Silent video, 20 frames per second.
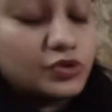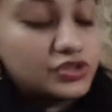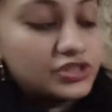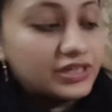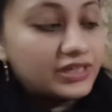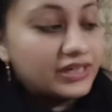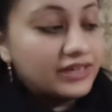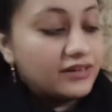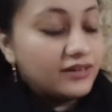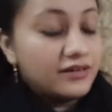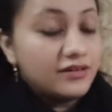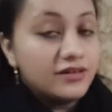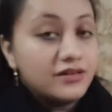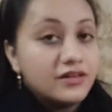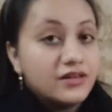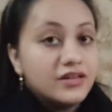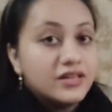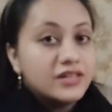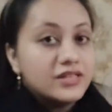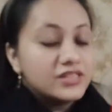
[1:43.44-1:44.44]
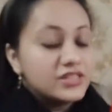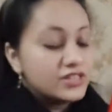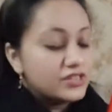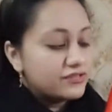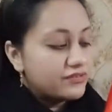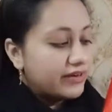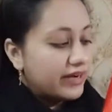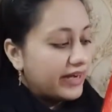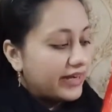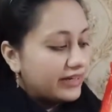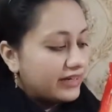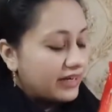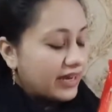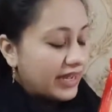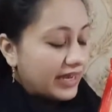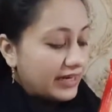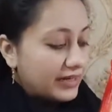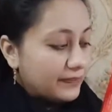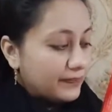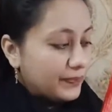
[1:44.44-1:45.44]
motion in a straight
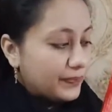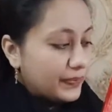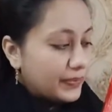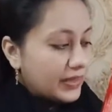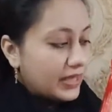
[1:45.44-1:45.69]
line.